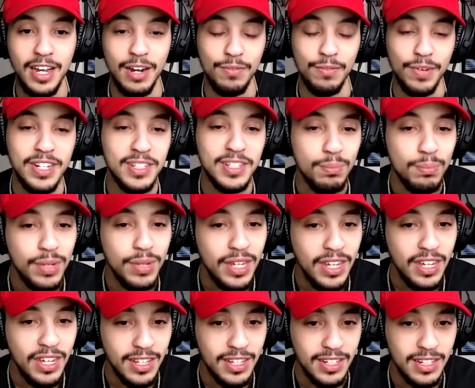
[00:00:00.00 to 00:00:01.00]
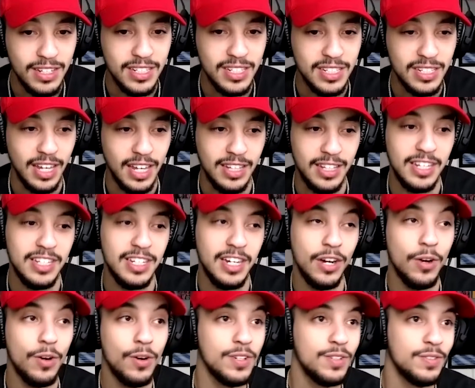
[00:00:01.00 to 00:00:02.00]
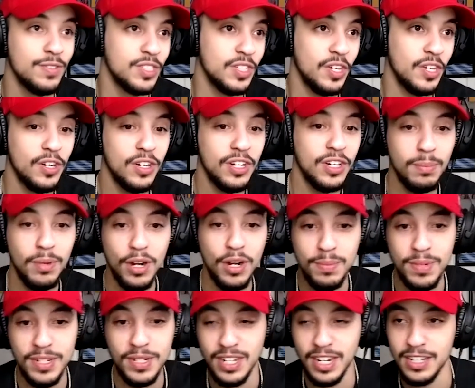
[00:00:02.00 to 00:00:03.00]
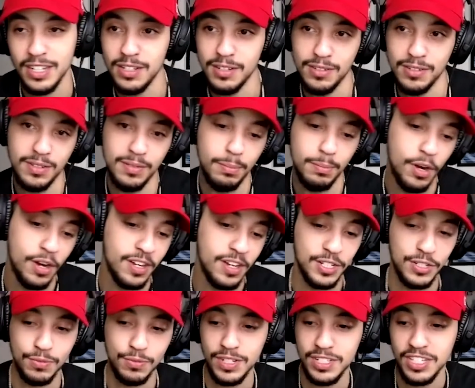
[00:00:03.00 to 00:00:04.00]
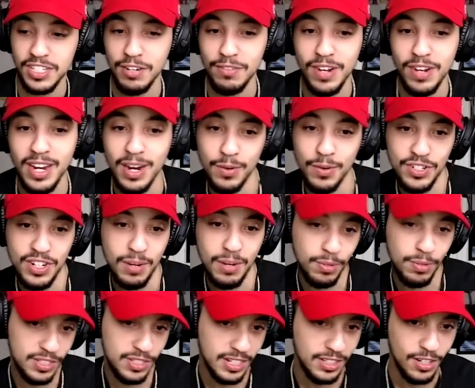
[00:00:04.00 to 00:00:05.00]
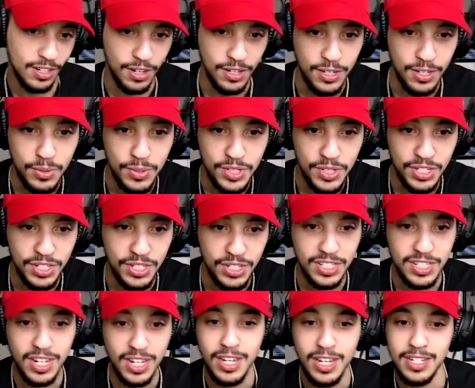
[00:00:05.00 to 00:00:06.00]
The reason being is like they said, "Oh, it's for security purpose. Like the market's risky right now. We're trying to protect our users."